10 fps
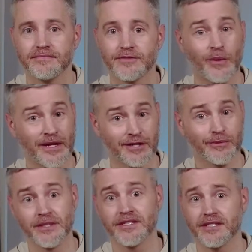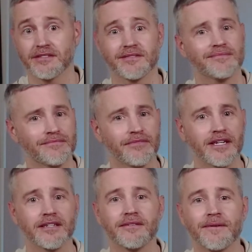Quite the coincidence,
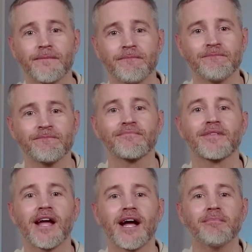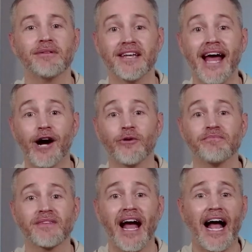right? But now,
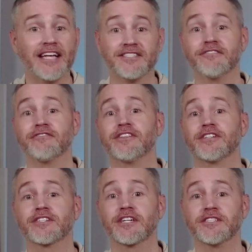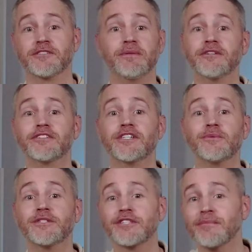as if this conspiracy
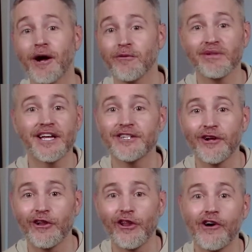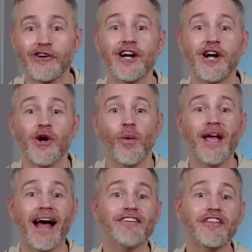was somehow planned all along, we
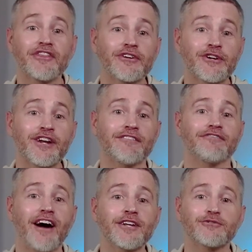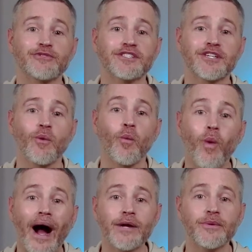have a third and final reason
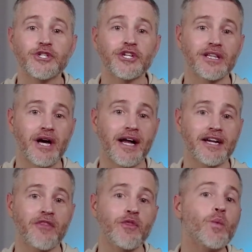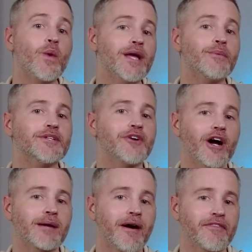why we should align the way we
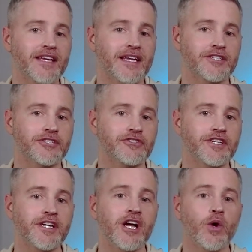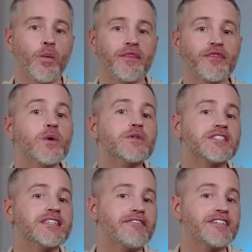talk about the industry with those
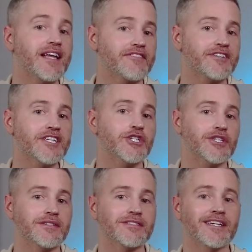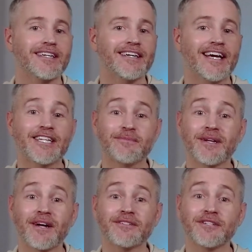7 definitions, and it's
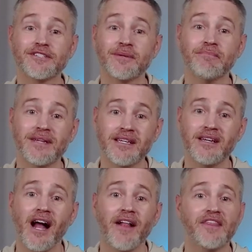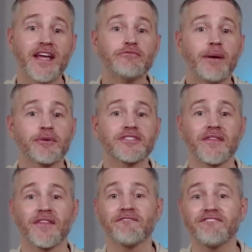because, to me, they
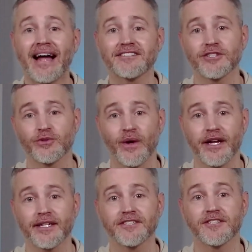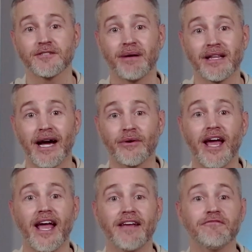represent the fastest way to spell
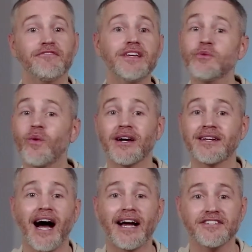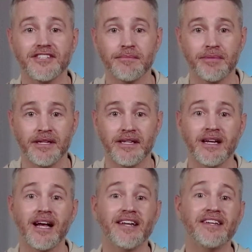out a V1
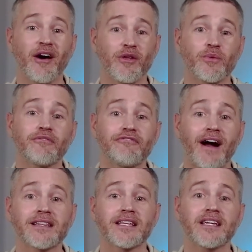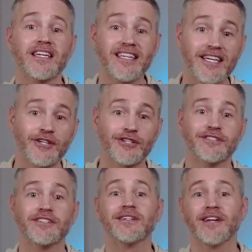ICP now that we're finally
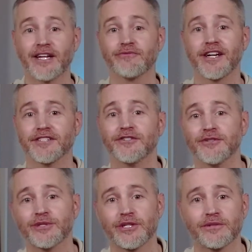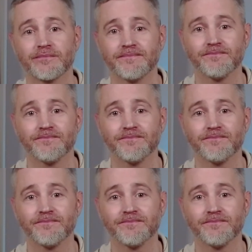here and ready to do so.